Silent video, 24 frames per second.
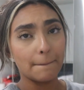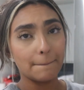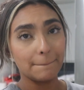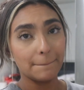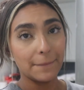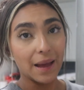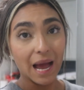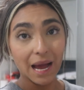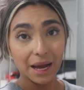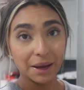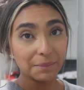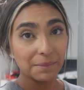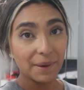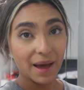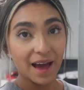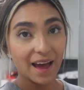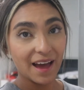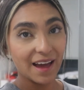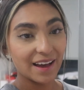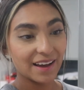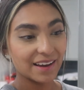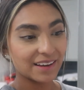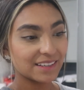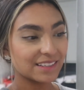
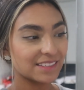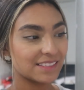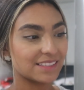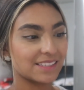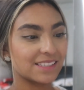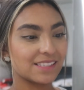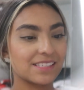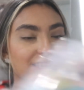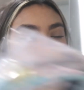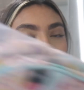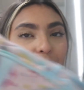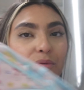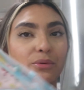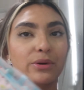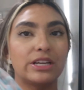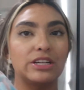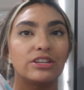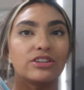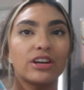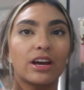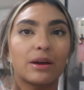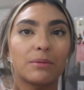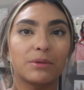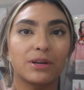backpacks,
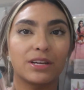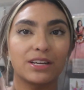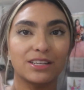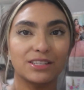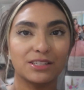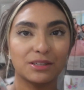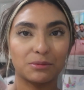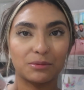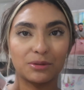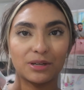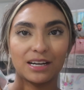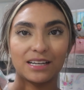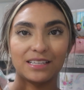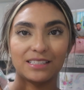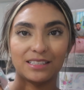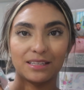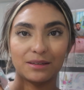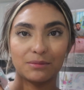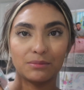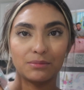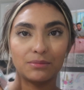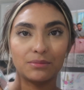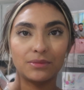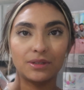which I'm gonna surprise
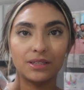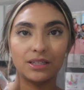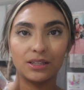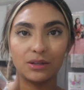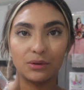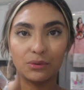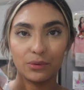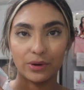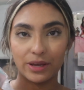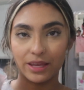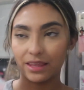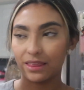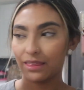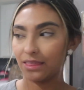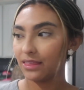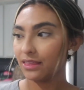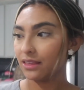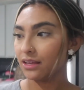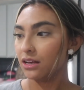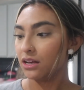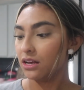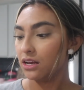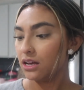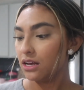them with
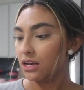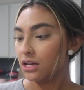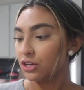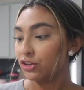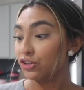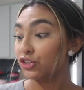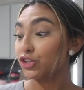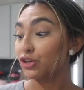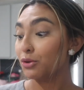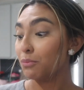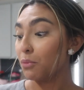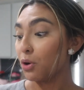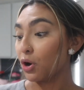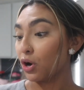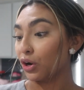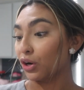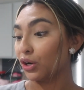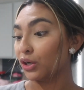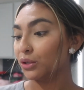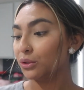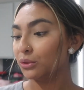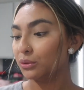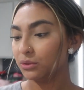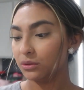
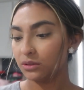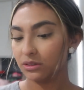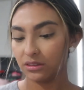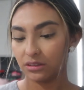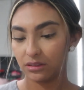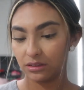tomorrow